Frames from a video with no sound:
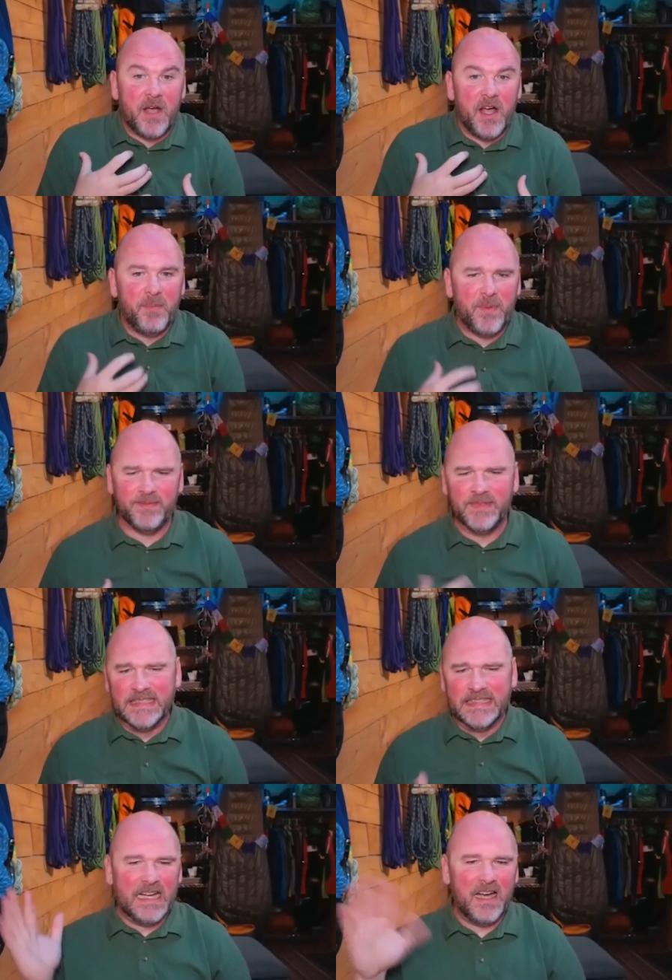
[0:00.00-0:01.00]
up, and
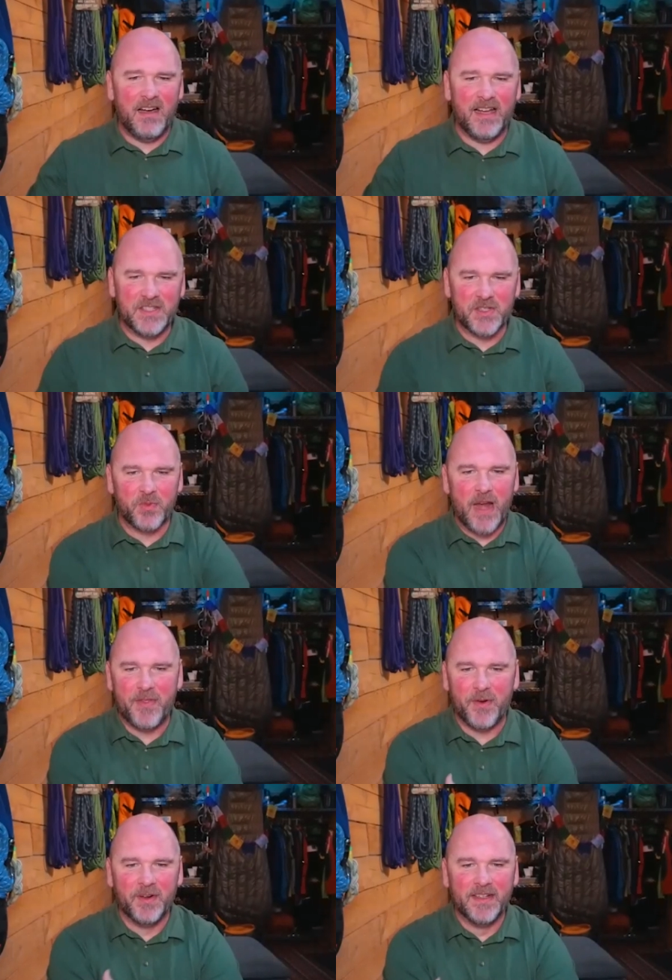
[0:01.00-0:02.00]
I'd
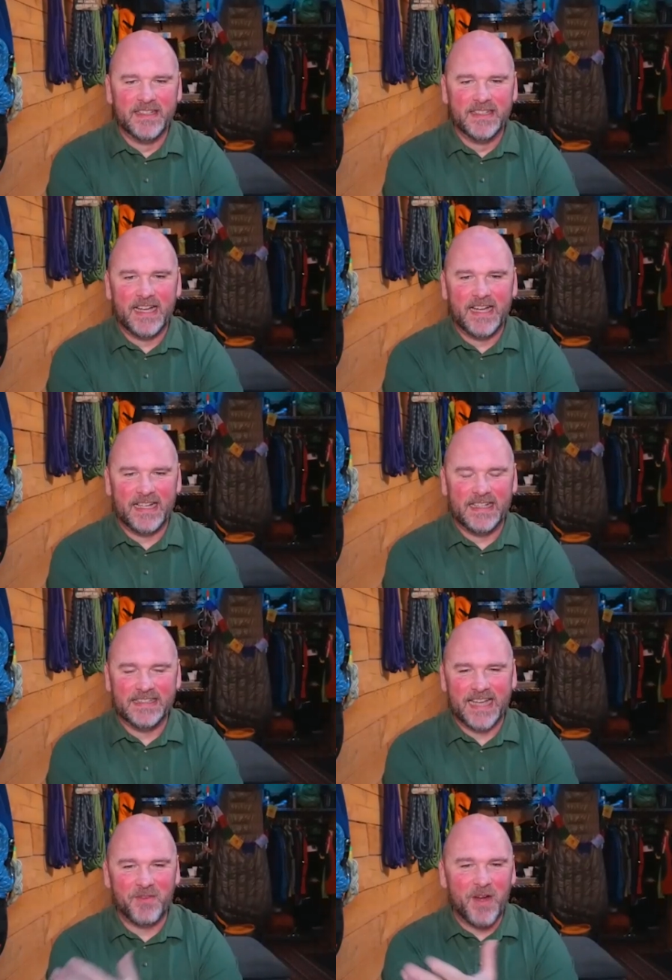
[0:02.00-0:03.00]
rather
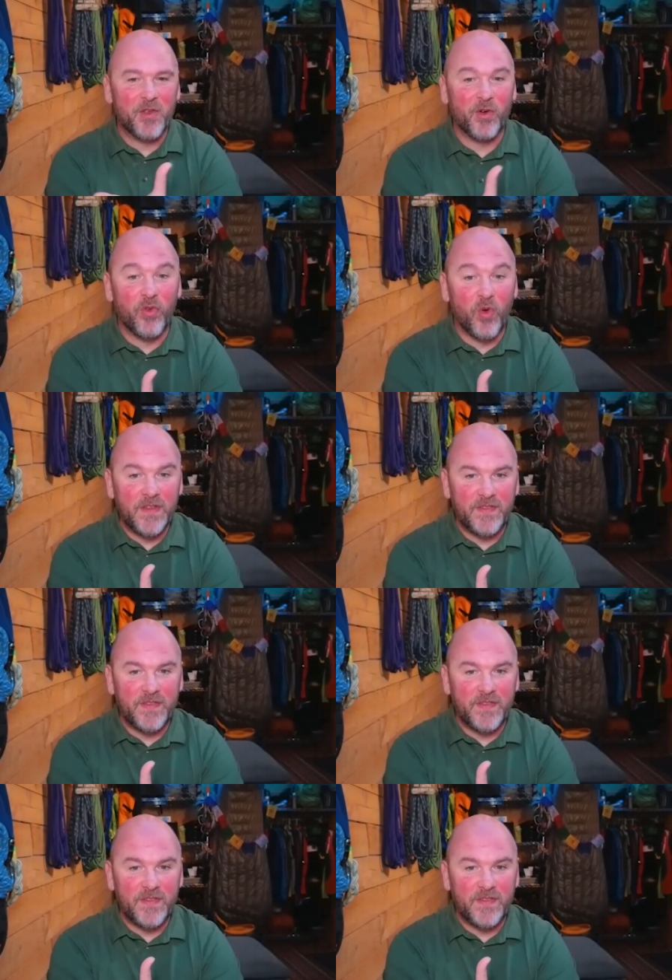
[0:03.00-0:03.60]
avoid